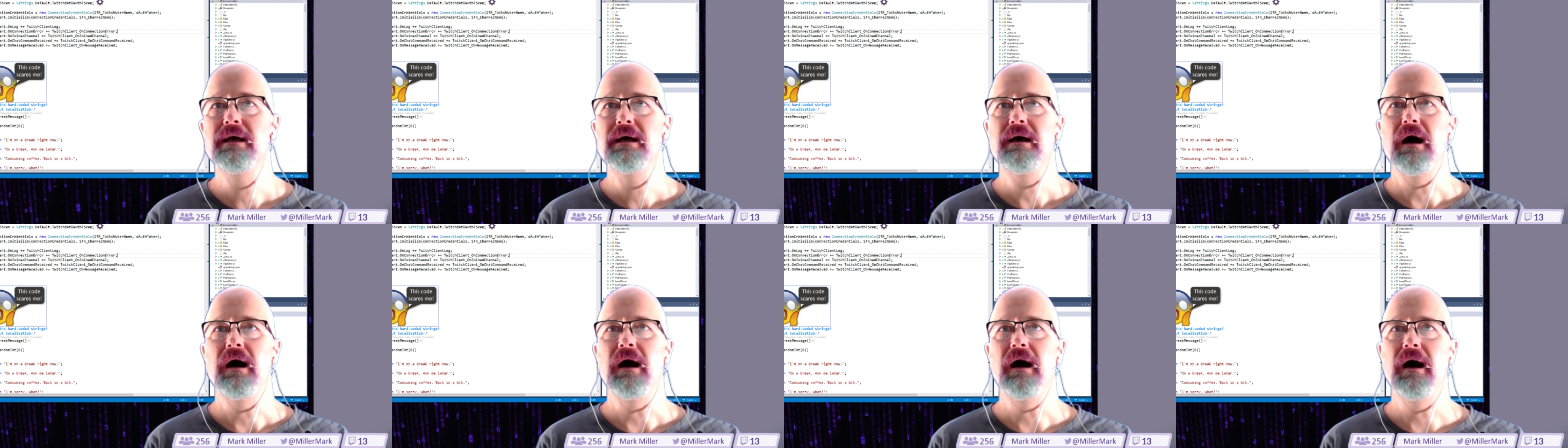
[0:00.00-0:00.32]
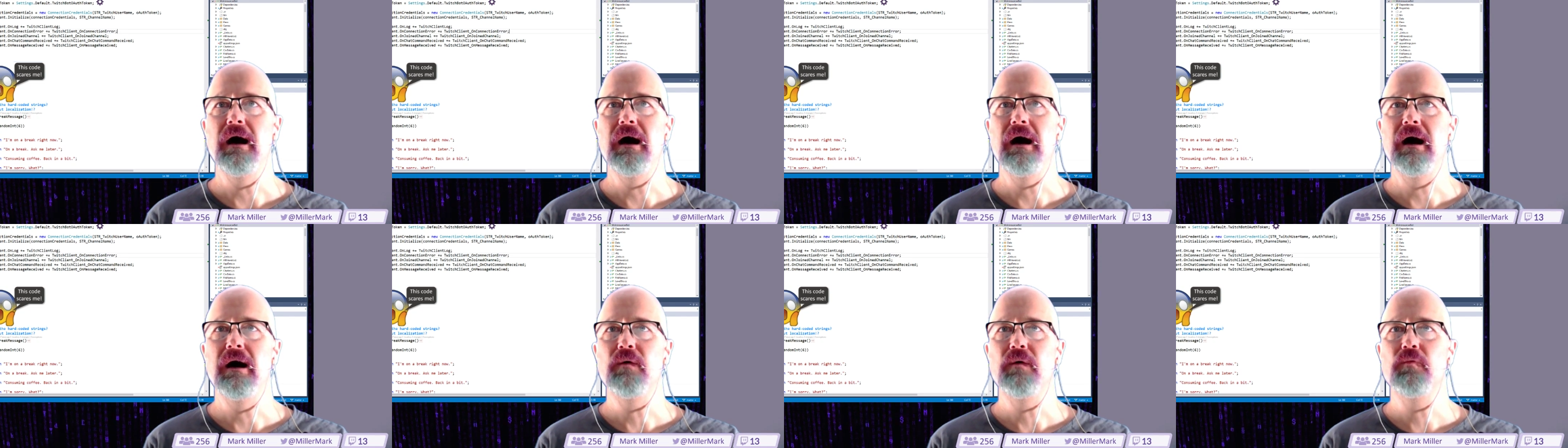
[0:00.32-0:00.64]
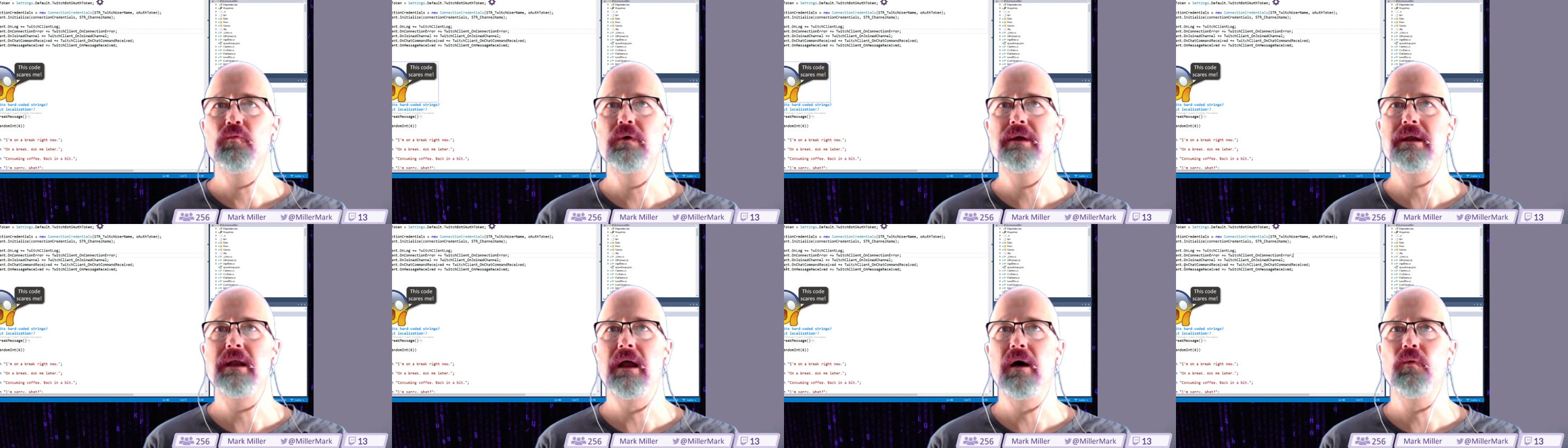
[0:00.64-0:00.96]

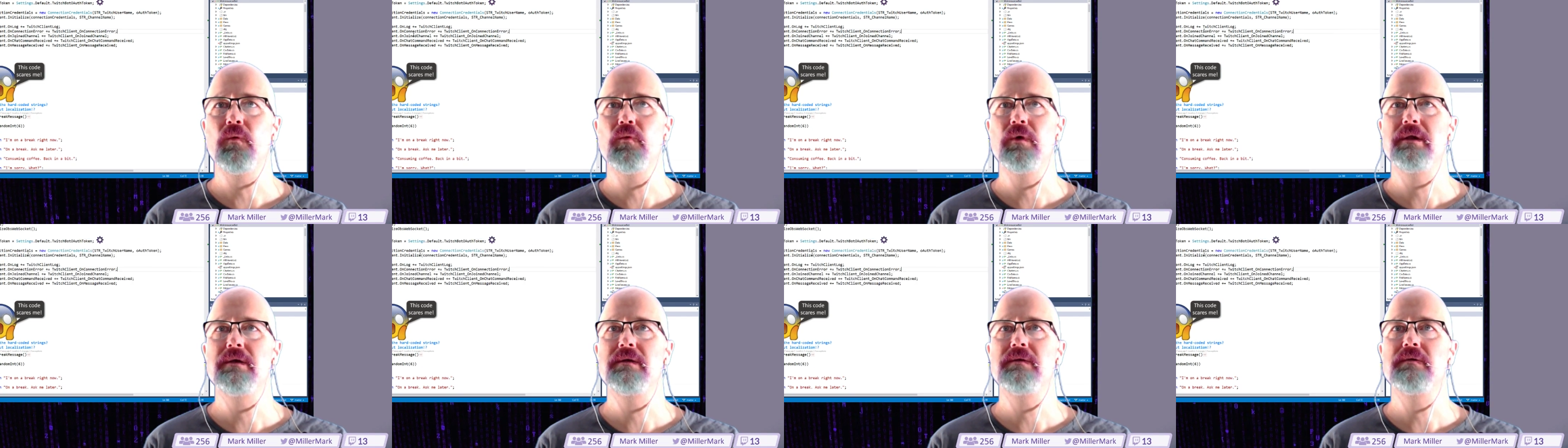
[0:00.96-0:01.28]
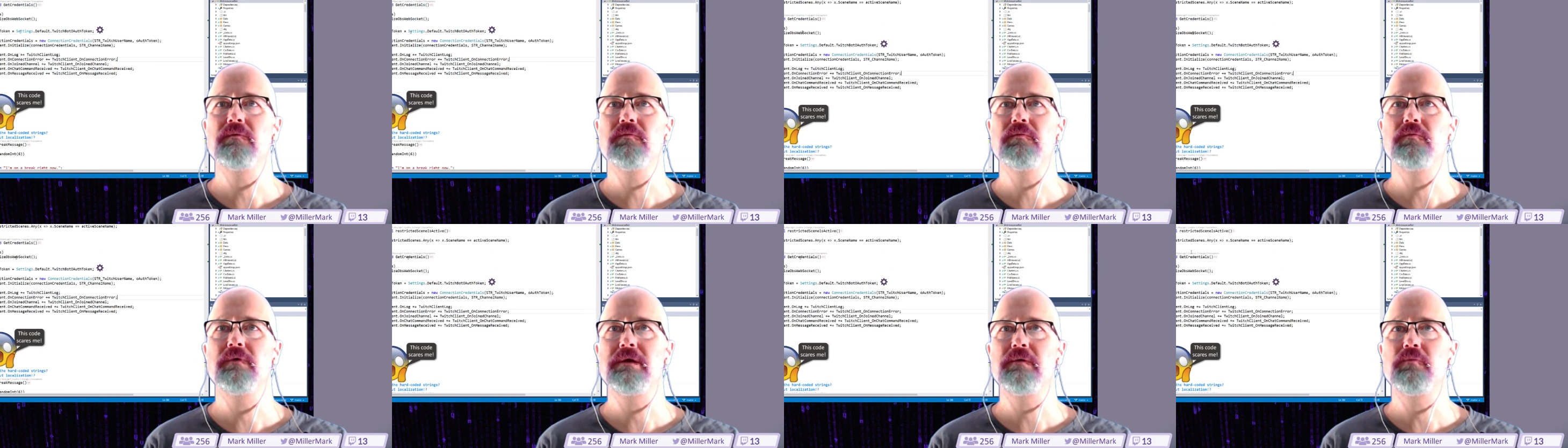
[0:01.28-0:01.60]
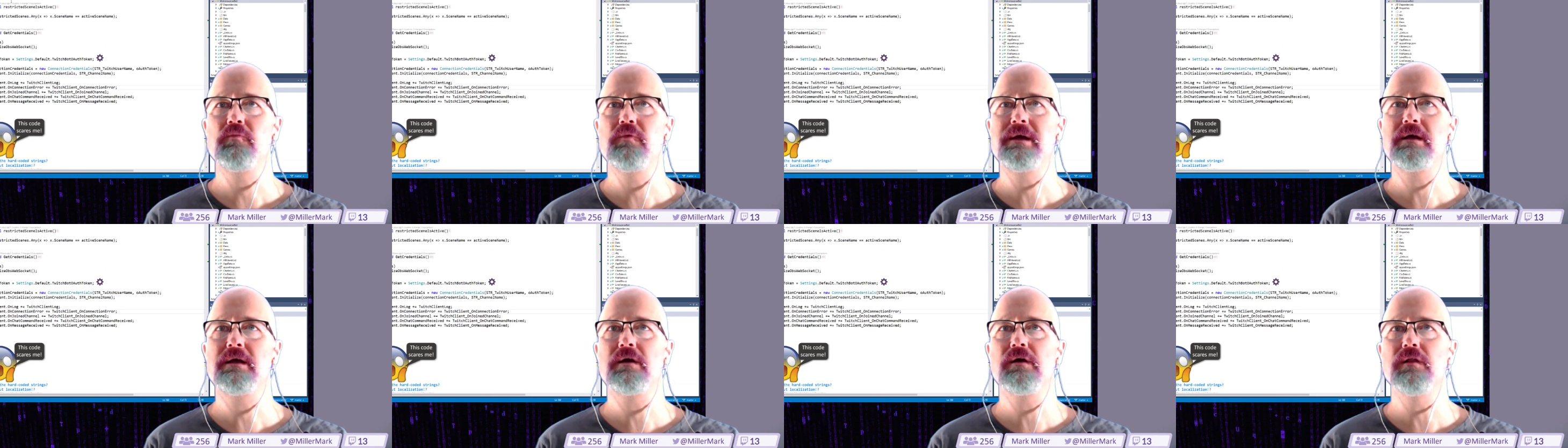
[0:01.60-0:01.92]
when
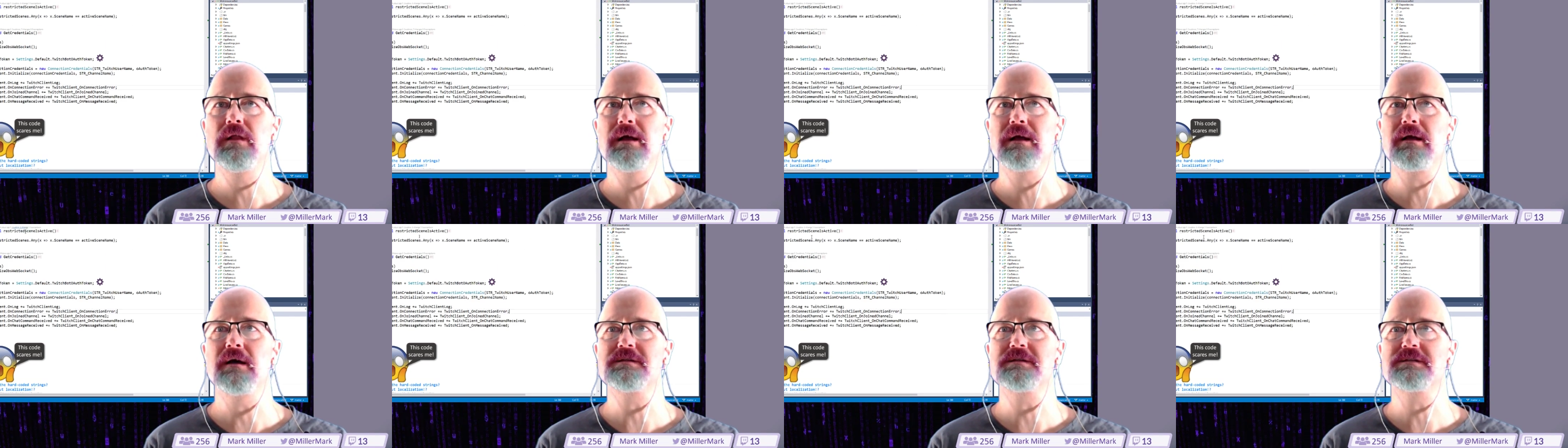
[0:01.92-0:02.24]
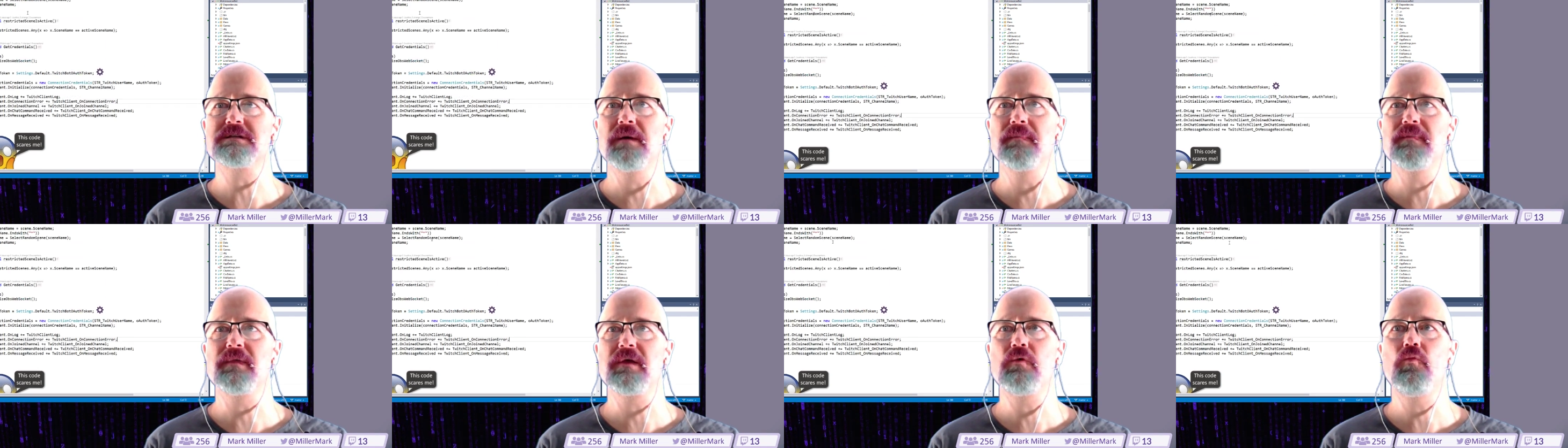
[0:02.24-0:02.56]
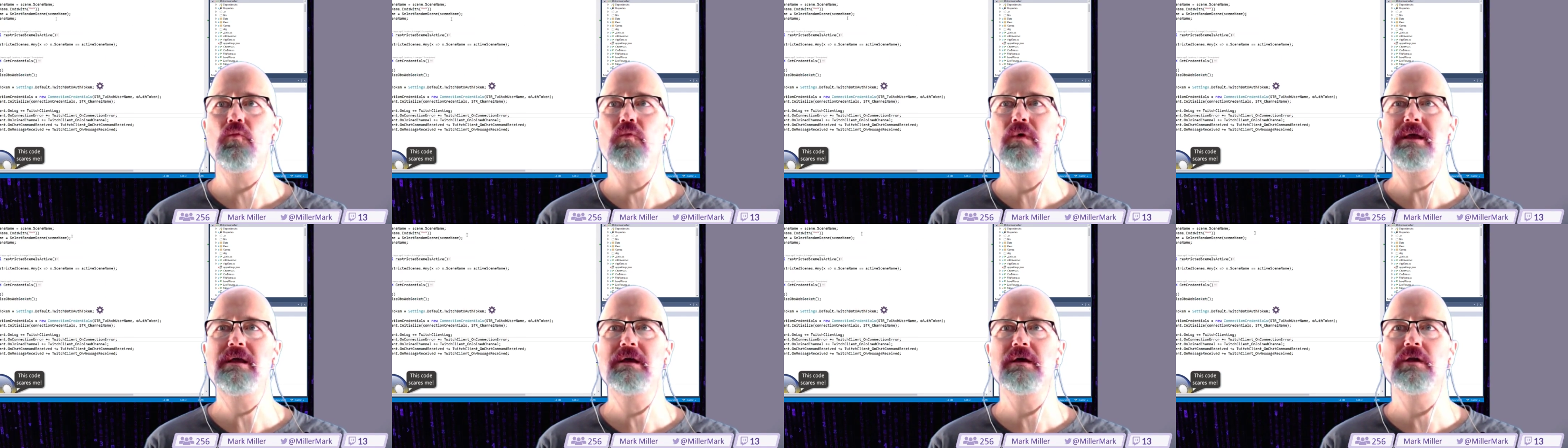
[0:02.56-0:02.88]
we click on something,
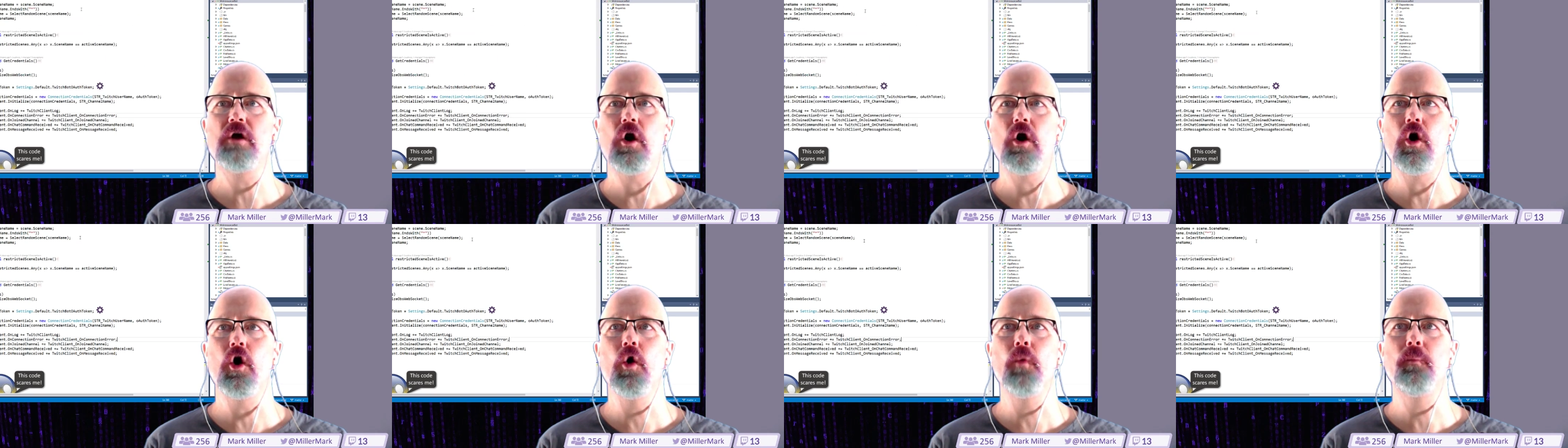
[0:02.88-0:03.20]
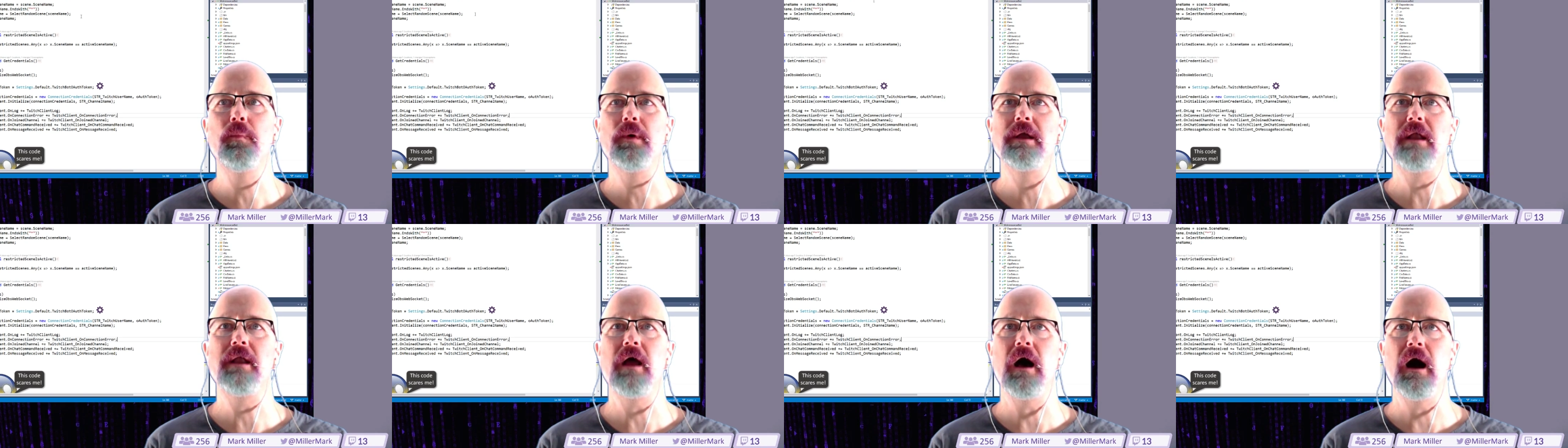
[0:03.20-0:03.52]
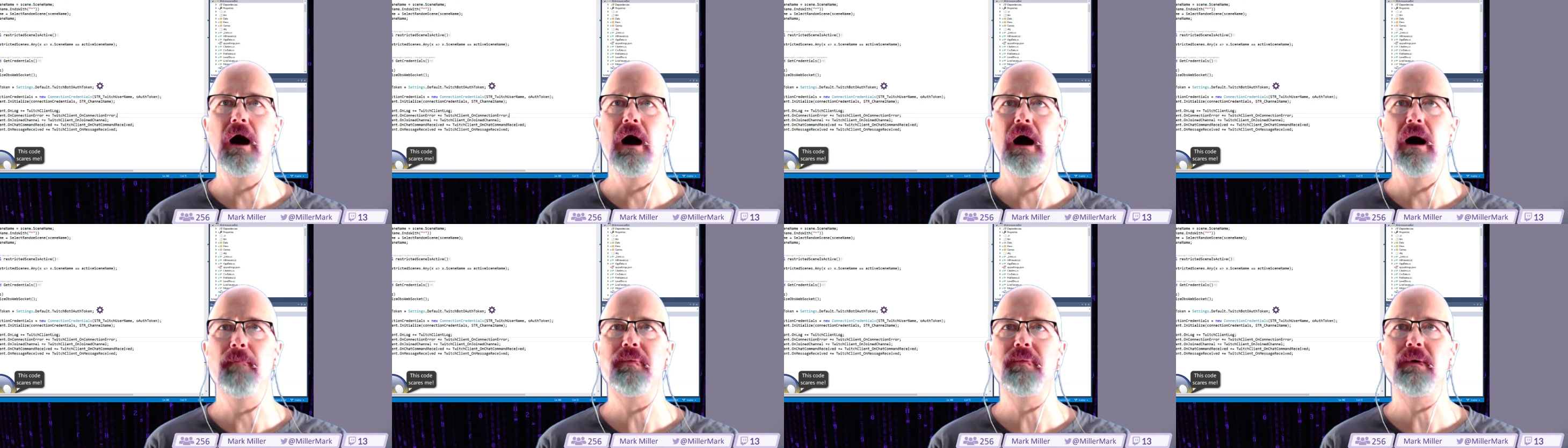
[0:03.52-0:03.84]
we can open
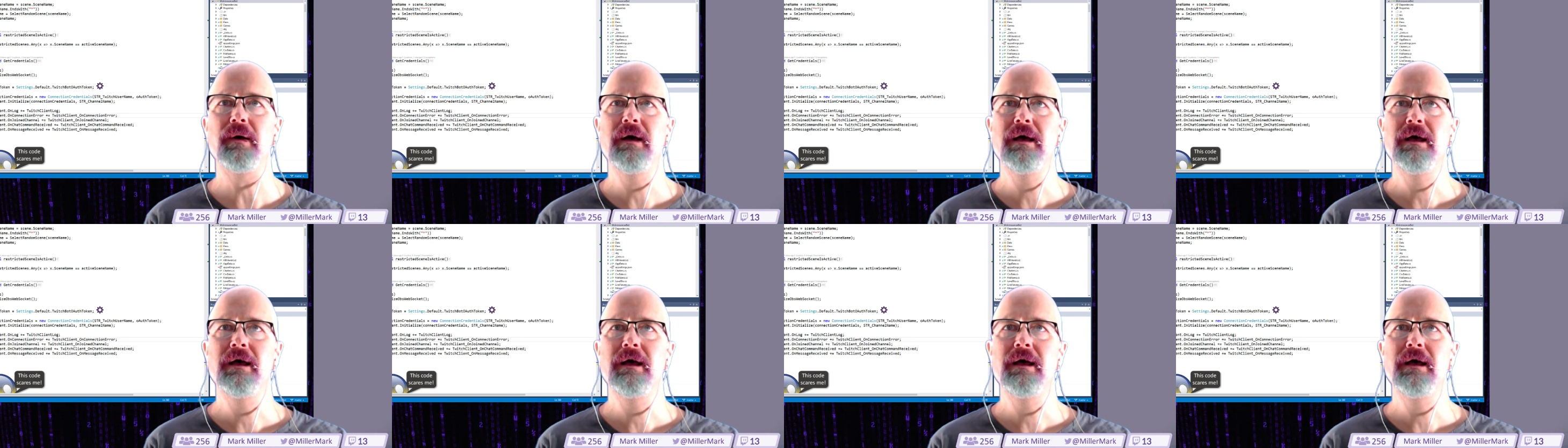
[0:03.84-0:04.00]
up